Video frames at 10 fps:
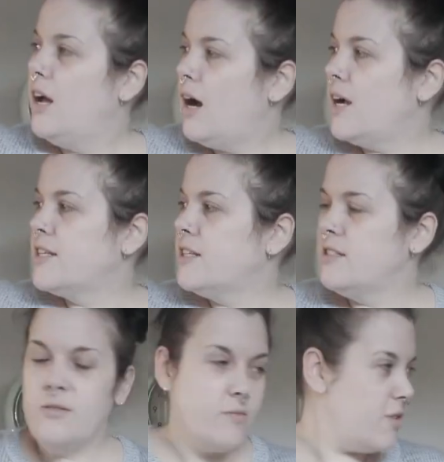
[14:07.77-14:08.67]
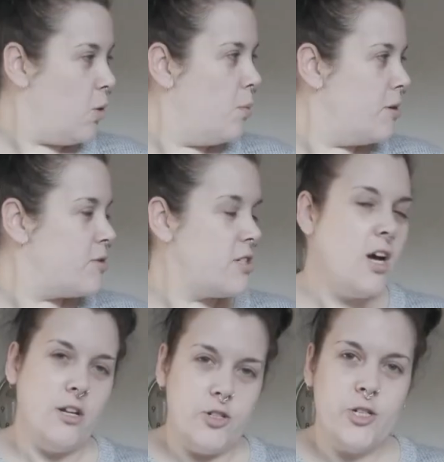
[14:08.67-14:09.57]
I can almost
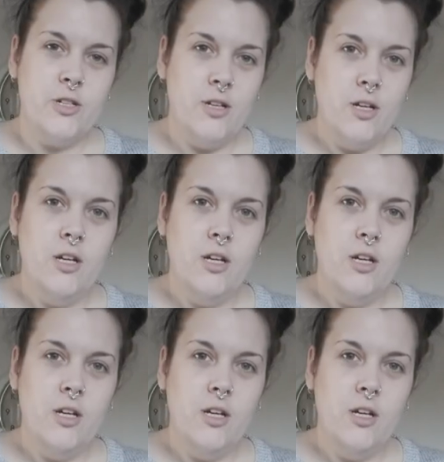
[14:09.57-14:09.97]
touch